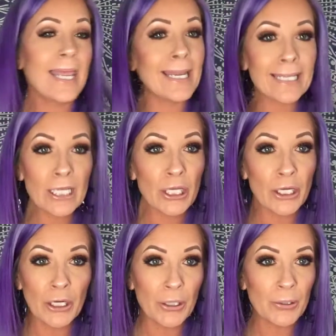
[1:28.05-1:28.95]

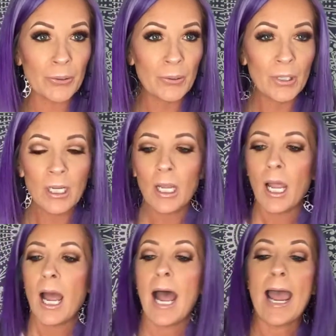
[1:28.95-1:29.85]
anyhow,
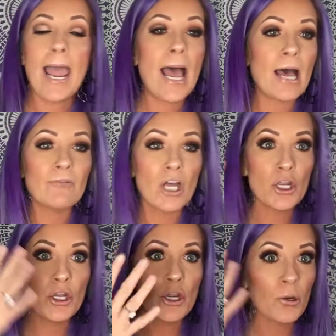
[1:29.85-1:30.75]
I
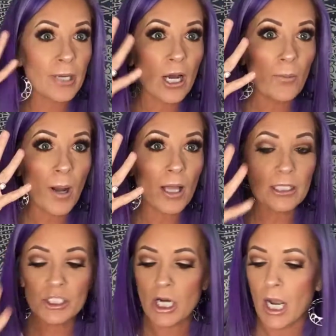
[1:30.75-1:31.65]
have no nail
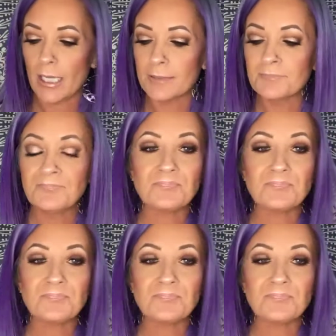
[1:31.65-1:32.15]
polish on.